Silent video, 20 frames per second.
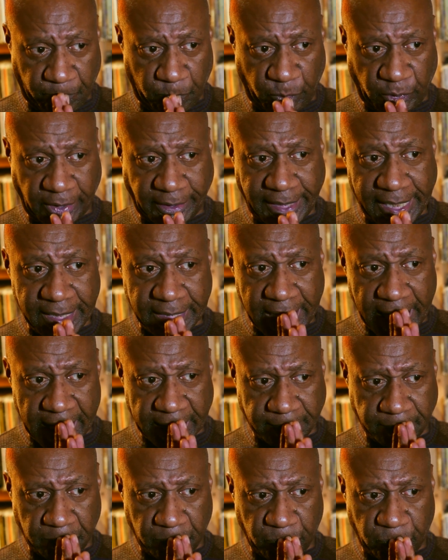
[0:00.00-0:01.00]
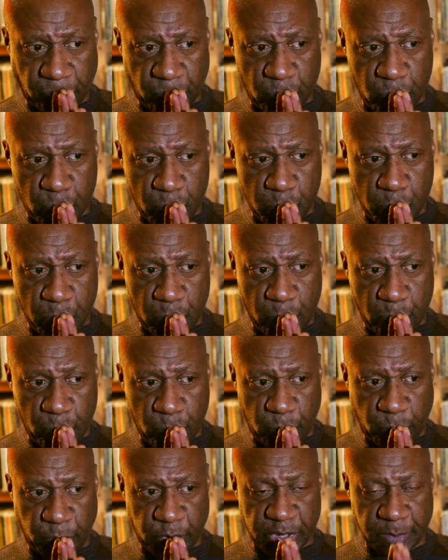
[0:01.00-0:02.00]
The thing that
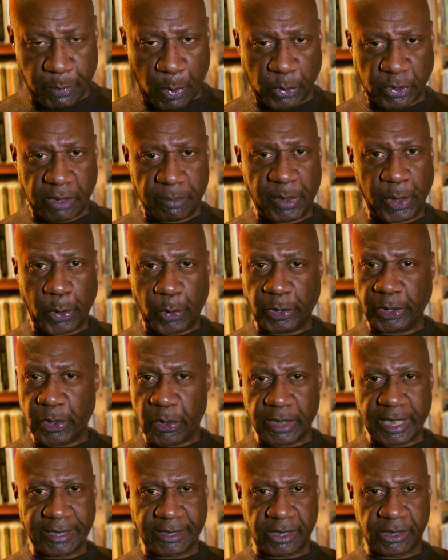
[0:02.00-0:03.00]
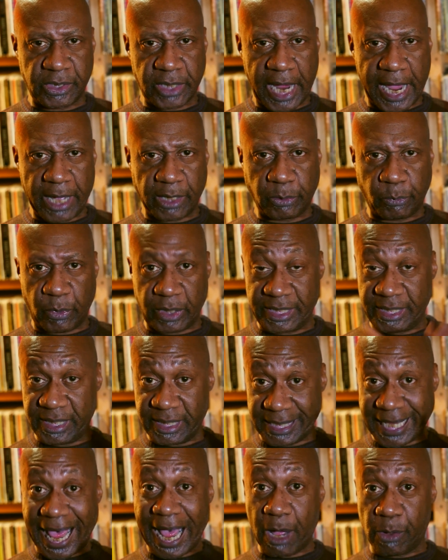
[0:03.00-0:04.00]
spoke to me early on as a child was
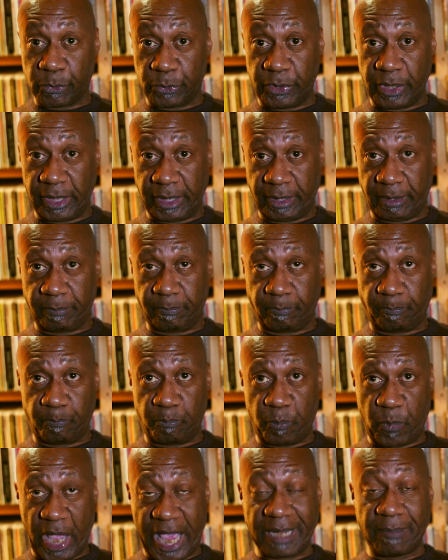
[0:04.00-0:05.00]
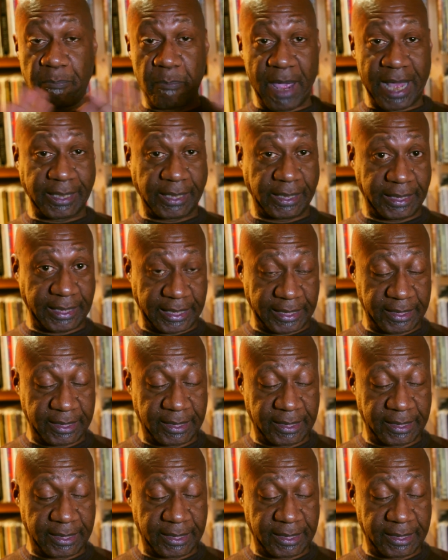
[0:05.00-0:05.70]
sound and melody.